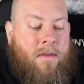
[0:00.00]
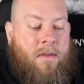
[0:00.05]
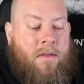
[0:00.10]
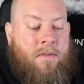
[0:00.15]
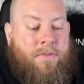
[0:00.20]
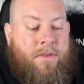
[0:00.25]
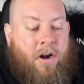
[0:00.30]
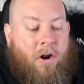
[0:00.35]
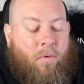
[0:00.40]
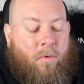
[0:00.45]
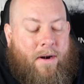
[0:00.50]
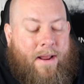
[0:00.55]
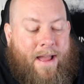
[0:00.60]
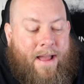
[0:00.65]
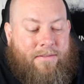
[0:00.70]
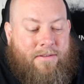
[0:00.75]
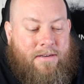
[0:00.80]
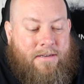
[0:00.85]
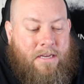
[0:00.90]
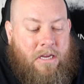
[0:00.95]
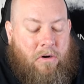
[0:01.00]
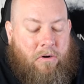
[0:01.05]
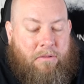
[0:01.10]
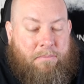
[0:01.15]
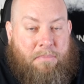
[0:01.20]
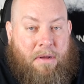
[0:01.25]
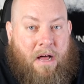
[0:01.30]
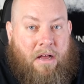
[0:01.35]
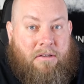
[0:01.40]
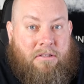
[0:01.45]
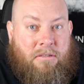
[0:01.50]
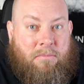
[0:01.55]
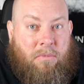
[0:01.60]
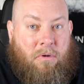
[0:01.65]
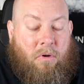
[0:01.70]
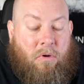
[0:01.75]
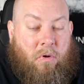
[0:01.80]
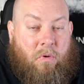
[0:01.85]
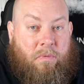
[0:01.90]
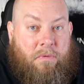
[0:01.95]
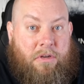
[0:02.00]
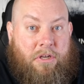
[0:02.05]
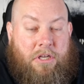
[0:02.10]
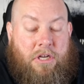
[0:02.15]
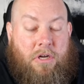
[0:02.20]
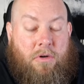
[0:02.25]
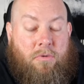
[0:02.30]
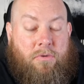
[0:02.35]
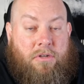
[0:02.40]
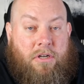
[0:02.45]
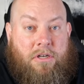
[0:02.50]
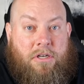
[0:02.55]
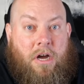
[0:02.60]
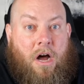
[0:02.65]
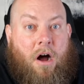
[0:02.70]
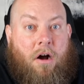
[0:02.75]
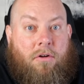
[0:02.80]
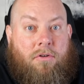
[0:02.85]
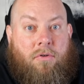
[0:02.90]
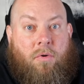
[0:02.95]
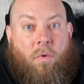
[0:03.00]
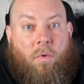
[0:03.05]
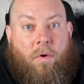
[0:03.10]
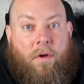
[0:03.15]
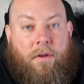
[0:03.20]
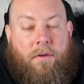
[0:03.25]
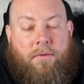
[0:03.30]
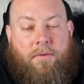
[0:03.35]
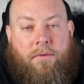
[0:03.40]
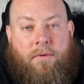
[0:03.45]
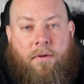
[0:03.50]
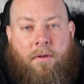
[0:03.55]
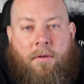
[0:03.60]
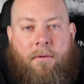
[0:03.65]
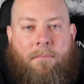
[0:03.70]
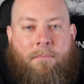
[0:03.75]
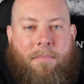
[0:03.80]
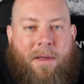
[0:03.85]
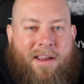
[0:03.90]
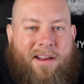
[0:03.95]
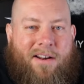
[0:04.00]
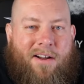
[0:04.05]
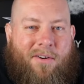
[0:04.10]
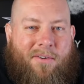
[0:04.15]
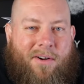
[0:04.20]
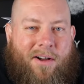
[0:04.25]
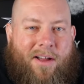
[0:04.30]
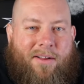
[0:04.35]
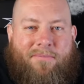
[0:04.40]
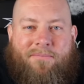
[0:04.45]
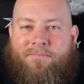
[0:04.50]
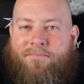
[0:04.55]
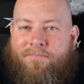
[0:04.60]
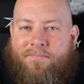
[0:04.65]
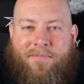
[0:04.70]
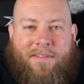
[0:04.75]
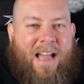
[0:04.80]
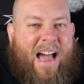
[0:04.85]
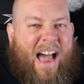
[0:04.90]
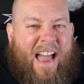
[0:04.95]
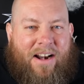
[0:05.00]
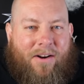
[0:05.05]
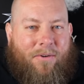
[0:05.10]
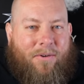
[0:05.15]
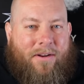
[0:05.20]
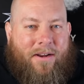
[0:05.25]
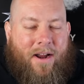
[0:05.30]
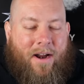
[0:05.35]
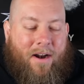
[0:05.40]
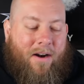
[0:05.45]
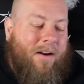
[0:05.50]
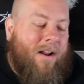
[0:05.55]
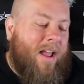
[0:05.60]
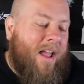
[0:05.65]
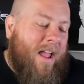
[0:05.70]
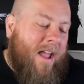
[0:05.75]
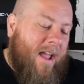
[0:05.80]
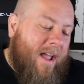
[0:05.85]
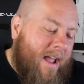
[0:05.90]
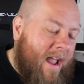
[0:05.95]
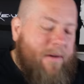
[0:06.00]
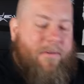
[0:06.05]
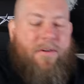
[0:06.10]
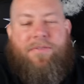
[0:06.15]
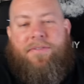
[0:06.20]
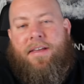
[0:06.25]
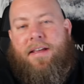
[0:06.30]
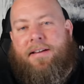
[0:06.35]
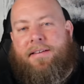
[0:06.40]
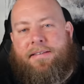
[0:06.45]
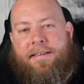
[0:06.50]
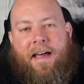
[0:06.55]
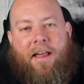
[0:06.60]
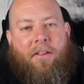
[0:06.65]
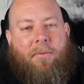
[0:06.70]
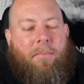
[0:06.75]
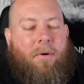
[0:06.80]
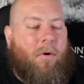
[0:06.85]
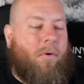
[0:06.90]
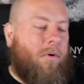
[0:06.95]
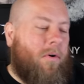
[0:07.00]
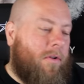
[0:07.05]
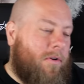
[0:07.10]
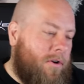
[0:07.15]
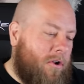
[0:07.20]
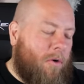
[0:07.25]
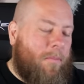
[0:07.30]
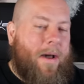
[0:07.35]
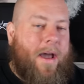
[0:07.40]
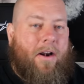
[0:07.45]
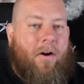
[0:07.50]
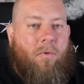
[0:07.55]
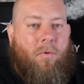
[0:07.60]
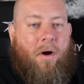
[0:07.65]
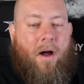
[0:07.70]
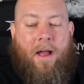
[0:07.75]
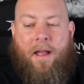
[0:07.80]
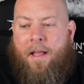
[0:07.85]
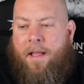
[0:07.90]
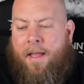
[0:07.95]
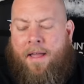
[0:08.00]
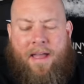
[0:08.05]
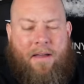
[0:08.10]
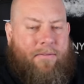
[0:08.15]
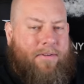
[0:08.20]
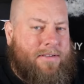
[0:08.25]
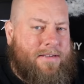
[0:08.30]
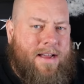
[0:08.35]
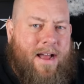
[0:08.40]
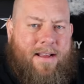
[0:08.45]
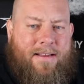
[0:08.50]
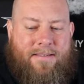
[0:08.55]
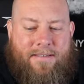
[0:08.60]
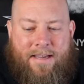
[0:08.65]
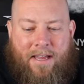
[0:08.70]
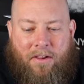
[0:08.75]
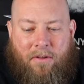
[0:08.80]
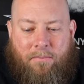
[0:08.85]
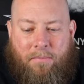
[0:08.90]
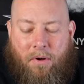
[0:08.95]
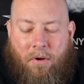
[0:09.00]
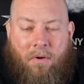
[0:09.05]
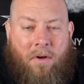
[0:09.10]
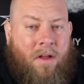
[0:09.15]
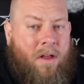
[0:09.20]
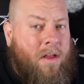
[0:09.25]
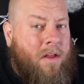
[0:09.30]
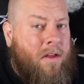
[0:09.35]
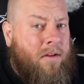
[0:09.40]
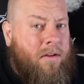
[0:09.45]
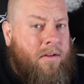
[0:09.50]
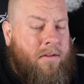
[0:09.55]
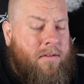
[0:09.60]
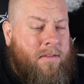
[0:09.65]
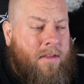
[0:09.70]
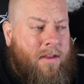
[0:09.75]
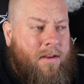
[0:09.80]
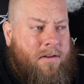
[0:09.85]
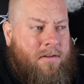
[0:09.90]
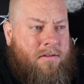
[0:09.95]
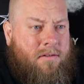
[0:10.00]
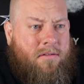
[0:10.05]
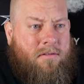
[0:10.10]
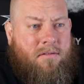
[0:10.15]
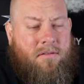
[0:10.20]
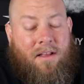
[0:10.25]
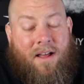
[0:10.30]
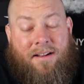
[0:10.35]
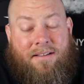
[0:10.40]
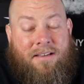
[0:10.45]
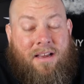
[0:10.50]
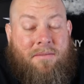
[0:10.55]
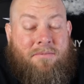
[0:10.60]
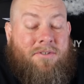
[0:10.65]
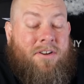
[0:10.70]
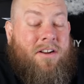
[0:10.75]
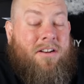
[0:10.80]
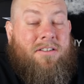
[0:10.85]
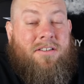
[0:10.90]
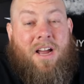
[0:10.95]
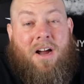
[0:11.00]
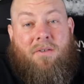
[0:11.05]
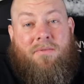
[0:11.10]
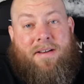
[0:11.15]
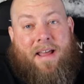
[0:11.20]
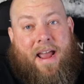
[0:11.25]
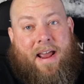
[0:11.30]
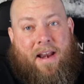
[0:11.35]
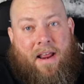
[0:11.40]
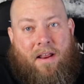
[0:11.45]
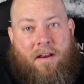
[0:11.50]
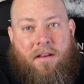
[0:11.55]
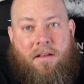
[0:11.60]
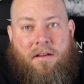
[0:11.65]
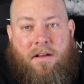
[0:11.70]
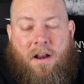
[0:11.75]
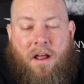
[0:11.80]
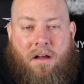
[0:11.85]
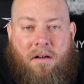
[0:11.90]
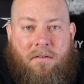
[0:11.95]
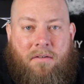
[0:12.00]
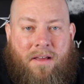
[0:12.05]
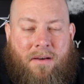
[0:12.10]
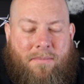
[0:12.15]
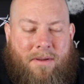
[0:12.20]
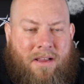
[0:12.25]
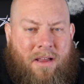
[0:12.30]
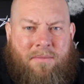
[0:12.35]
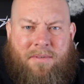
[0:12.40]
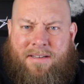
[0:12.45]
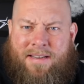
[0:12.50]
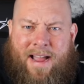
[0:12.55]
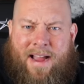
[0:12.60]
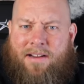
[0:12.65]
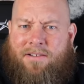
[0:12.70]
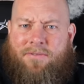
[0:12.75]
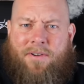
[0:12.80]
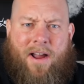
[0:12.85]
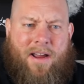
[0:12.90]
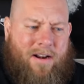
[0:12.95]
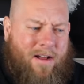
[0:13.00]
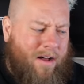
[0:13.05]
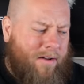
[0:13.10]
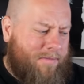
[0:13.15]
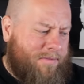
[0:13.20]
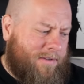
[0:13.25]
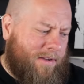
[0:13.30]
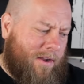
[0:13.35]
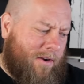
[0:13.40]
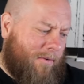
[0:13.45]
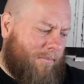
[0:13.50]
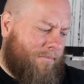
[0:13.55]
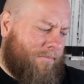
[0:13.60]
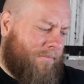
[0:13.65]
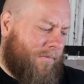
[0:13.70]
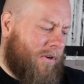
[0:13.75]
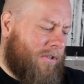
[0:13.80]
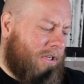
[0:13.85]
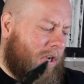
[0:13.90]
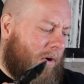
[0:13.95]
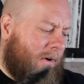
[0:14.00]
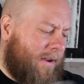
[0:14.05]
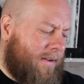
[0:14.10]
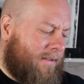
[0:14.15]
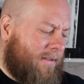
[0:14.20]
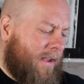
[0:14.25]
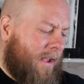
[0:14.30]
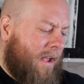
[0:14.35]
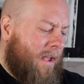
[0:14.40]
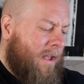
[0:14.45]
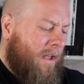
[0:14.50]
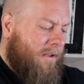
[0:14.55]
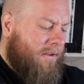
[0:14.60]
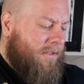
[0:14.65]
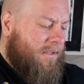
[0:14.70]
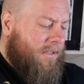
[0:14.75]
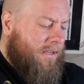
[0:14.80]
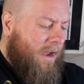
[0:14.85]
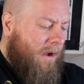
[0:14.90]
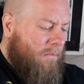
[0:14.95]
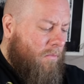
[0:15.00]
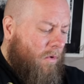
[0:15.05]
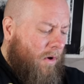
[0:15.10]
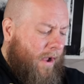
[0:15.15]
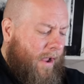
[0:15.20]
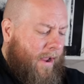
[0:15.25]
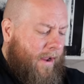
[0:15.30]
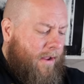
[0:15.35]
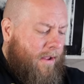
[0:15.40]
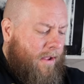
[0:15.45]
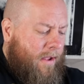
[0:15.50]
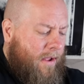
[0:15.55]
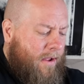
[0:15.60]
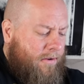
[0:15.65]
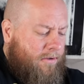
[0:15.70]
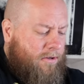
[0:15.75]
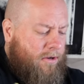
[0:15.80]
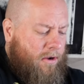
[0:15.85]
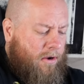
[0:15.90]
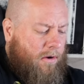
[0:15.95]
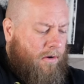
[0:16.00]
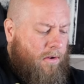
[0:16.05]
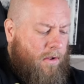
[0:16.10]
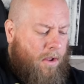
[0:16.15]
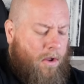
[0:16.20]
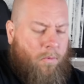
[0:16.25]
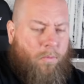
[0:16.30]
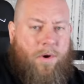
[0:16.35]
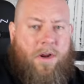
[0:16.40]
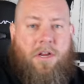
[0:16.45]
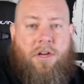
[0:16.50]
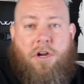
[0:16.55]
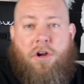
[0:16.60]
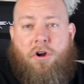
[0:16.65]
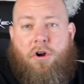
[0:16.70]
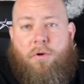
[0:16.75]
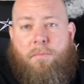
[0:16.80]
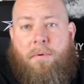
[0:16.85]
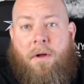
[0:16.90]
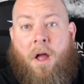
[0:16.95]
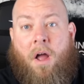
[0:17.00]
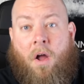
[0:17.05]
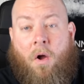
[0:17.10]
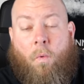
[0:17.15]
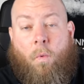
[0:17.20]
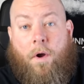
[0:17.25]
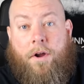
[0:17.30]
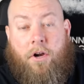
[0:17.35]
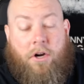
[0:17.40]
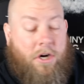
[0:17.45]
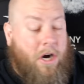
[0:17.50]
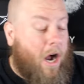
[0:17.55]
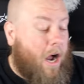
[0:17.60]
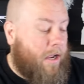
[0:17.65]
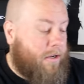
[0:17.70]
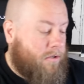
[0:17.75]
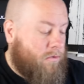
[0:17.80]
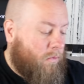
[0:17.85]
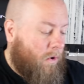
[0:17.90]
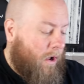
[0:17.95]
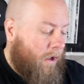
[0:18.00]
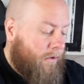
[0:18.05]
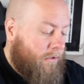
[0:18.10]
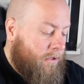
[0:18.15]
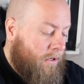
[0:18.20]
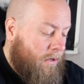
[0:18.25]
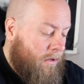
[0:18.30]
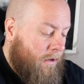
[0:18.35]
they don't want to have to deal with possible used dog toys. But you know what? I don't care. Everything's sellable, no matter what. If it's not sellable, then a lot of times you can donate it, you know, and it becomes a tax write-off. So there's always some way to recoup what your cost was.